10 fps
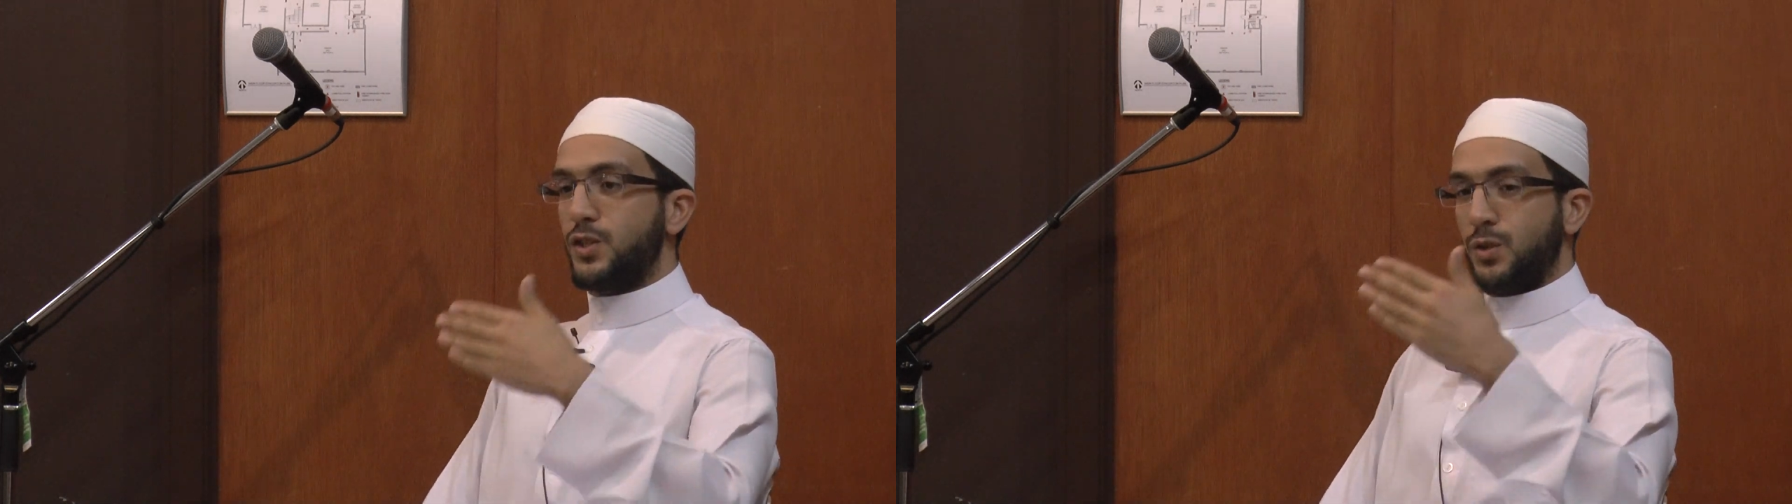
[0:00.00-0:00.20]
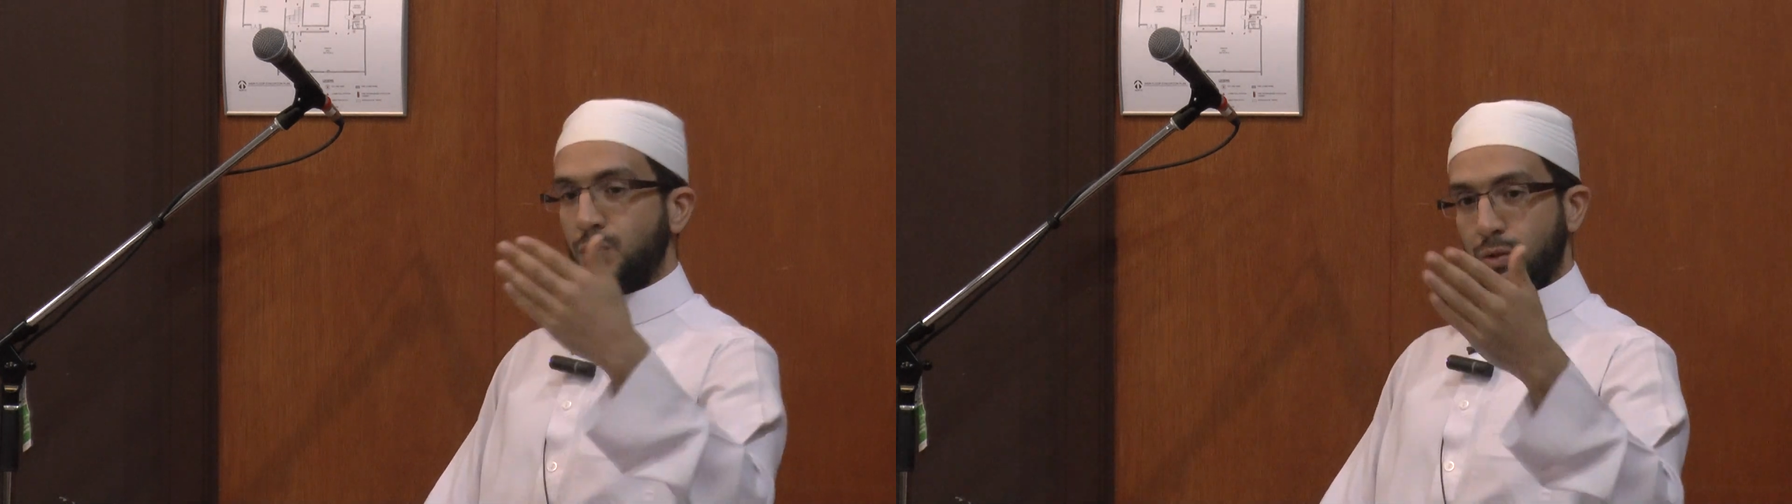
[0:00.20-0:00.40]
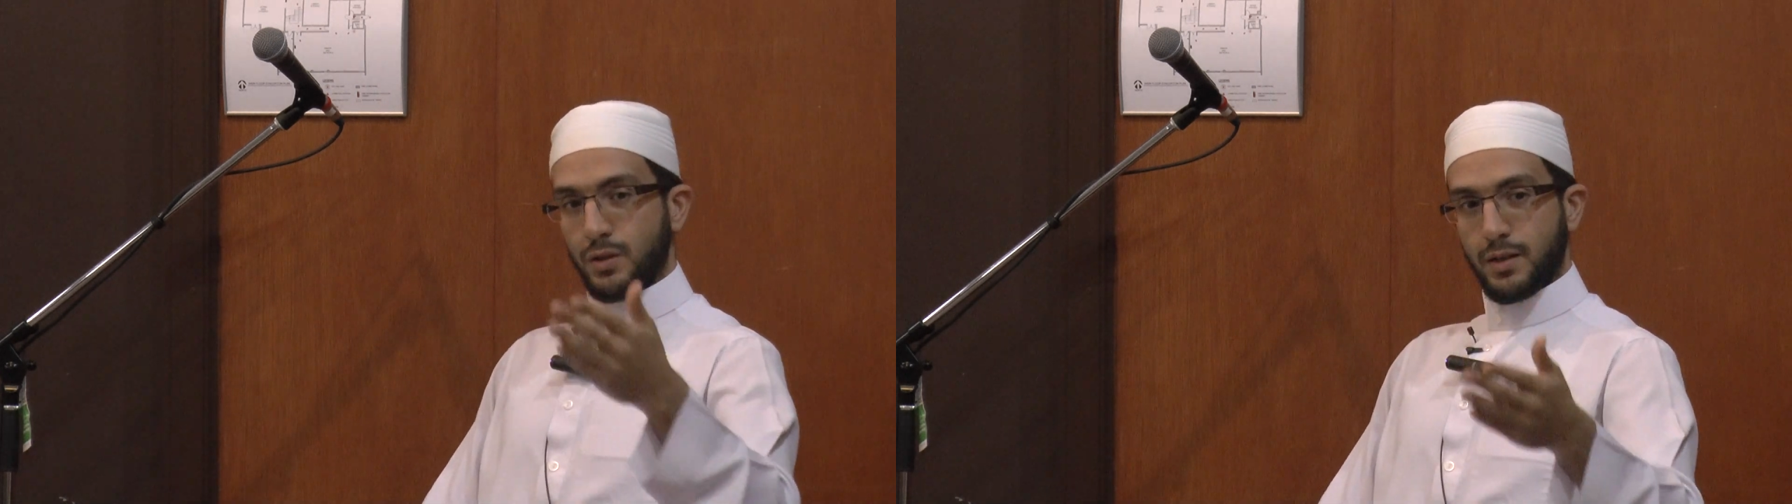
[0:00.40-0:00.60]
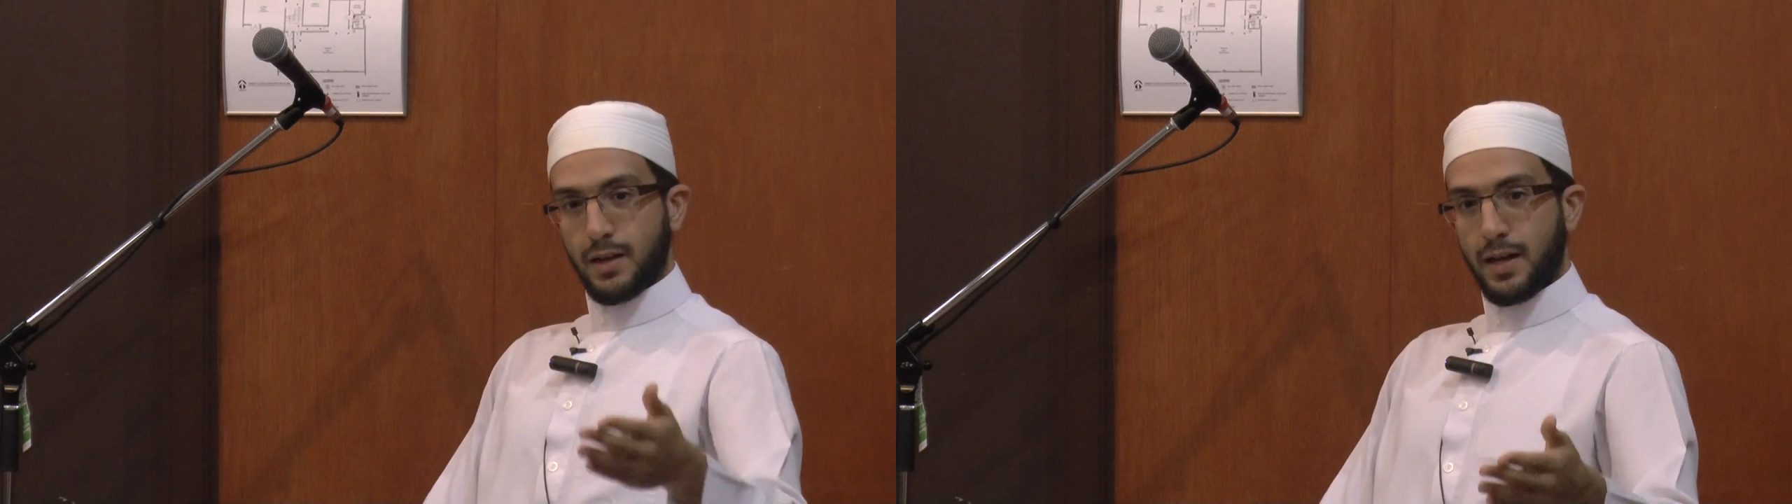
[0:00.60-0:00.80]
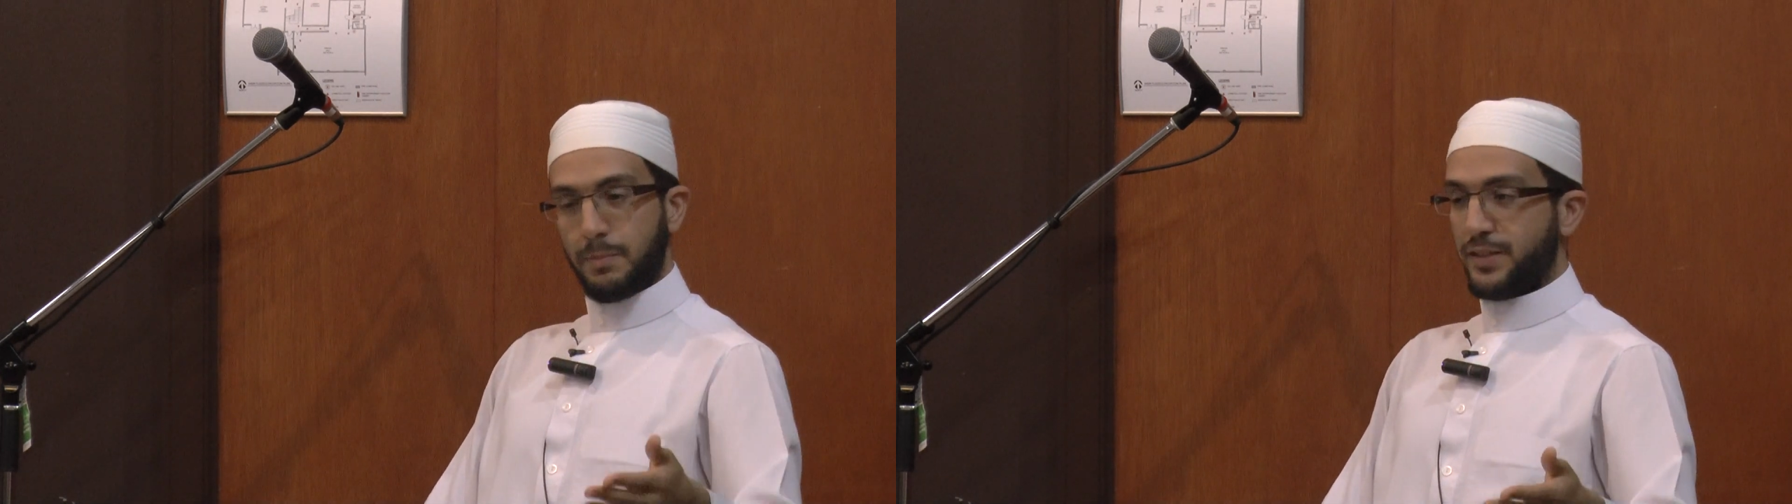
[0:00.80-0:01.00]
to
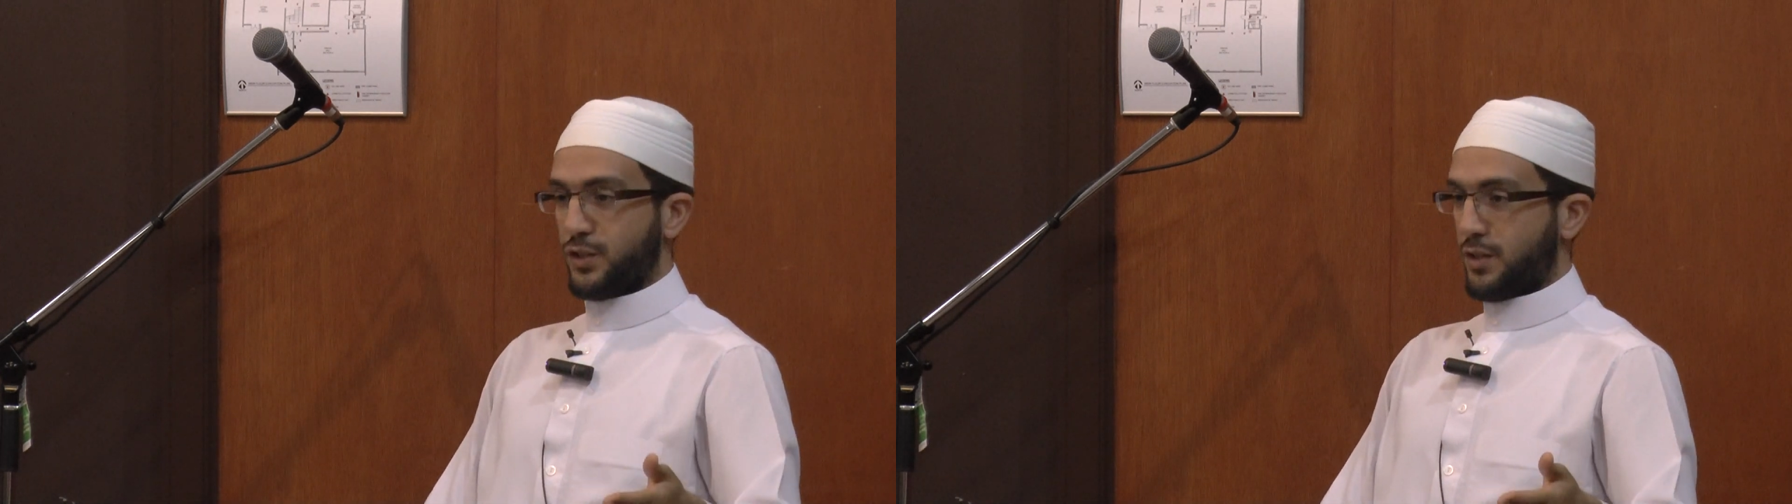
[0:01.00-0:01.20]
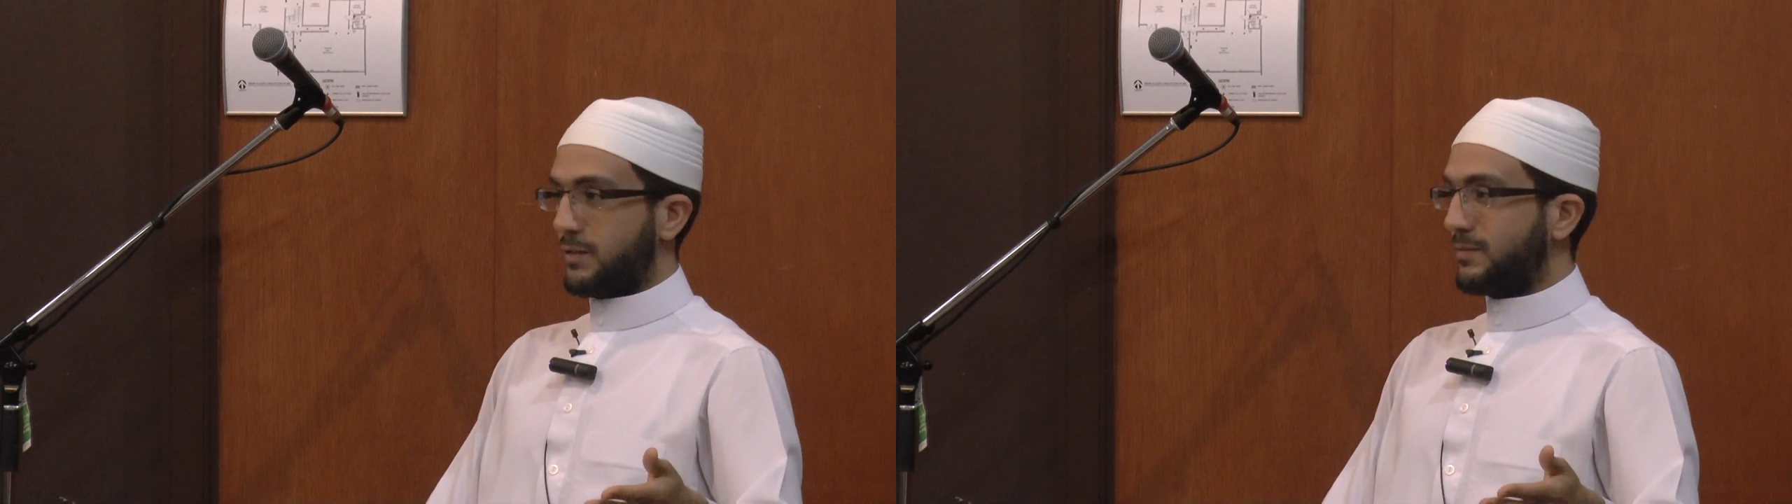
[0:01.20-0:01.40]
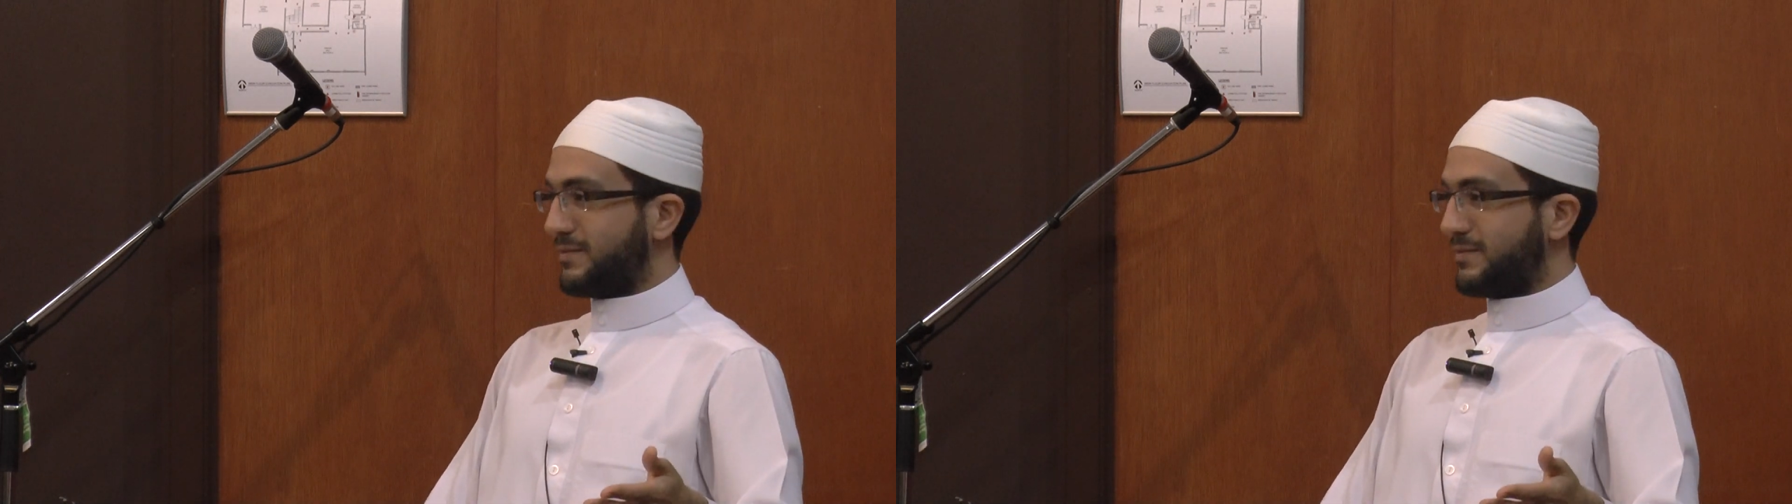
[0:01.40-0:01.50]
beat her.